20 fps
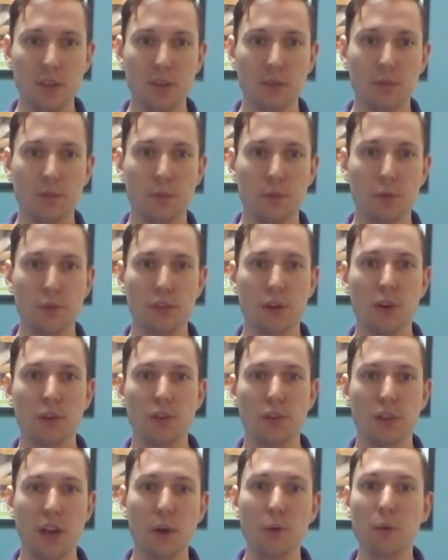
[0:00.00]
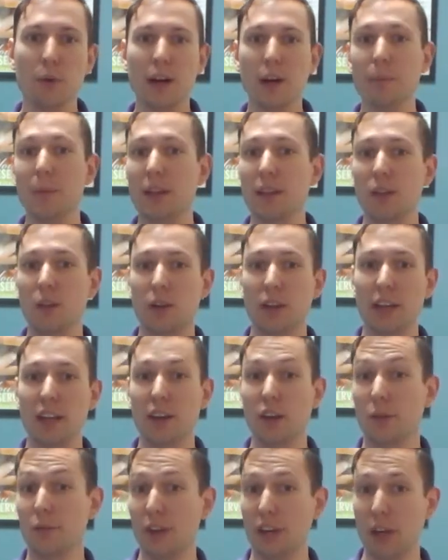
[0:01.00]
For starters, I would recommend looking
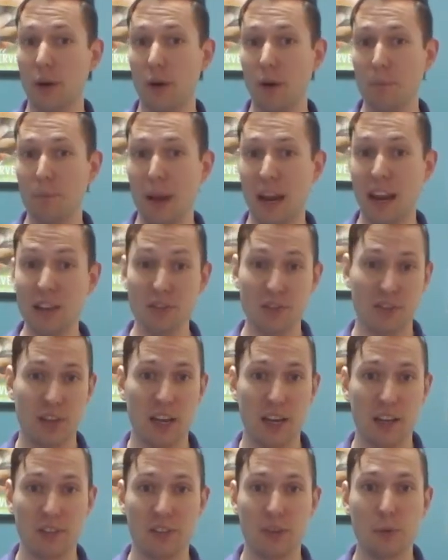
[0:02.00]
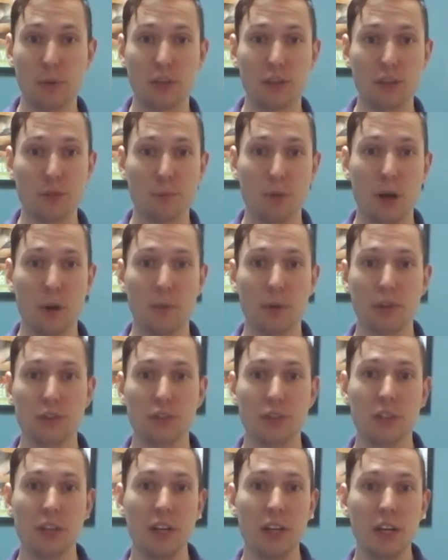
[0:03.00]
at our video on pain signs that we just
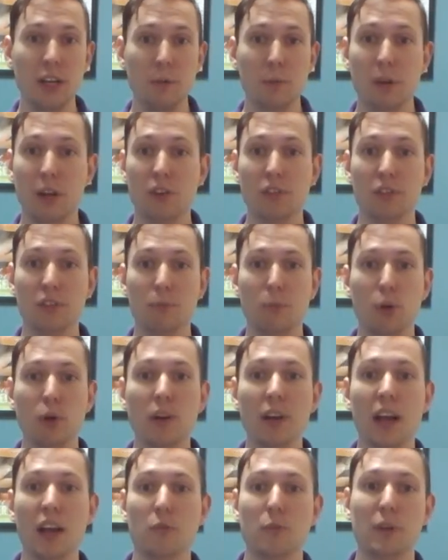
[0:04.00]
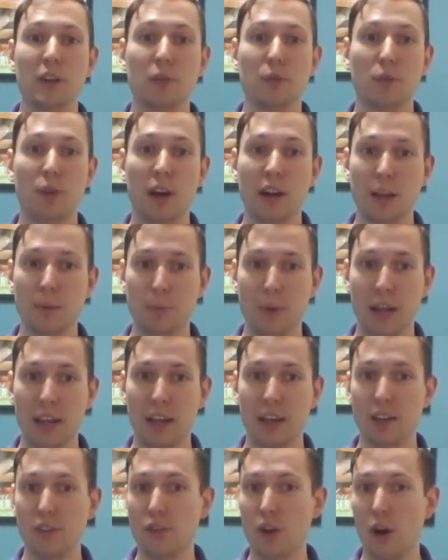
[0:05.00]
published, because an important aspect of chronic
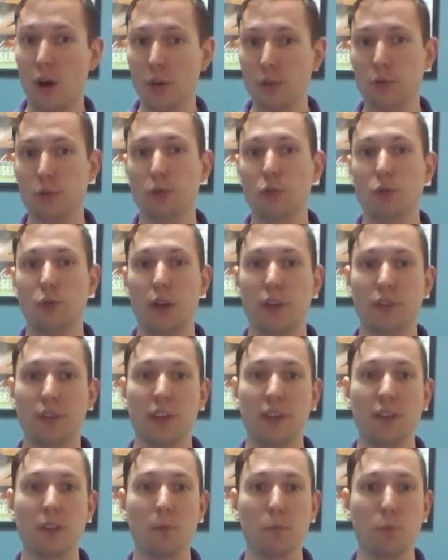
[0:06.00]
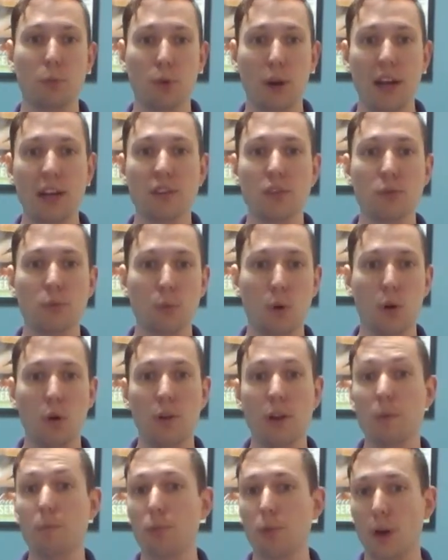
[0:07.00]
pain is also addressing the brain's
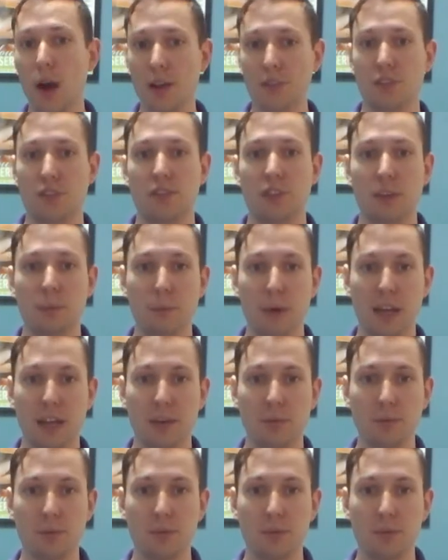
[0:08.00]
role in processing pain.